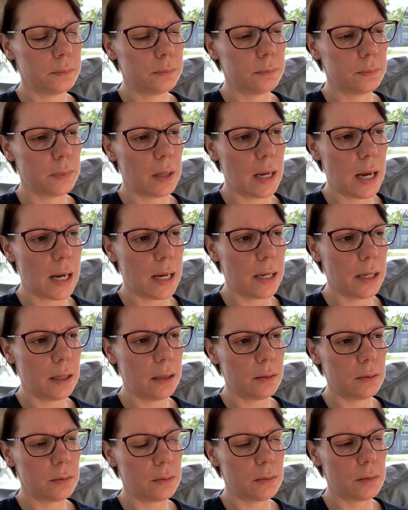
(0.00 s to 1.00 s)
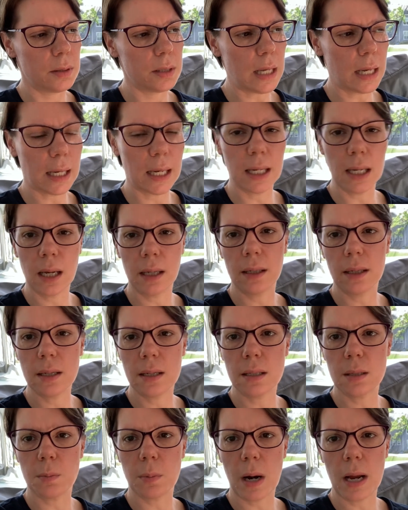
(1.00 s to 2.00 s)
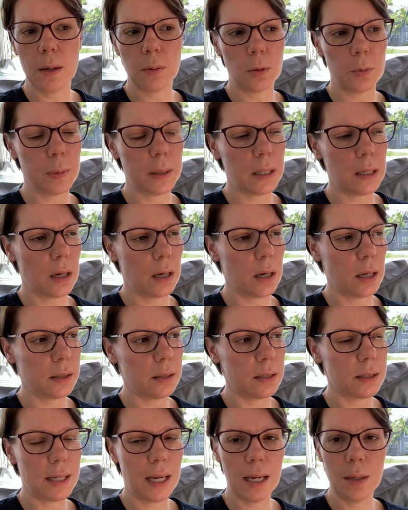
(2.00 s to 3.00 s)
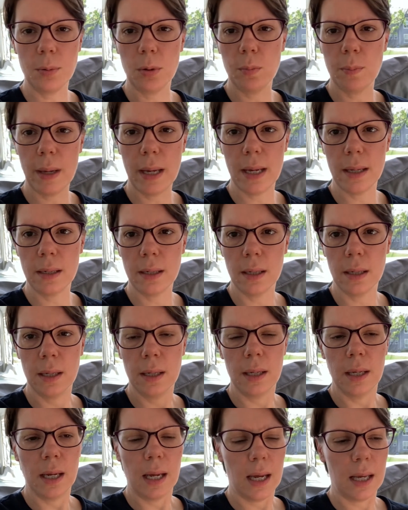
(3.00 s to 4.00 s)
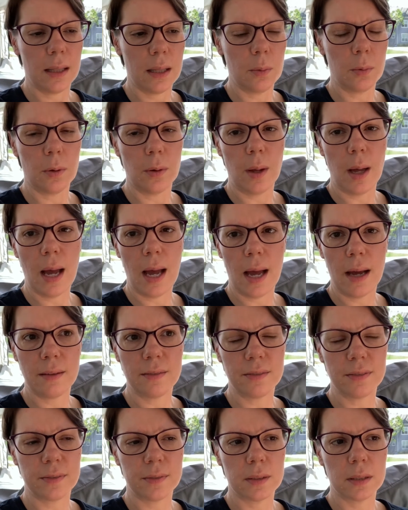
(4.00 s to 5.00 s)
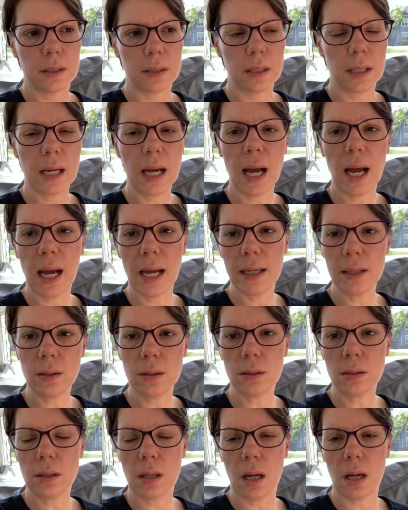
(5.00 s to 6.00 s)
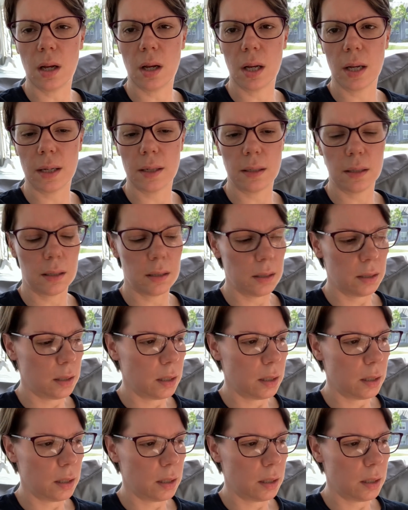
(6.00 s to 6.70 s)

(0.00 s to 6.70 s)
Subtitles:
my second youngest, Bright, will be on the table bed. And then we'll have Kyle on.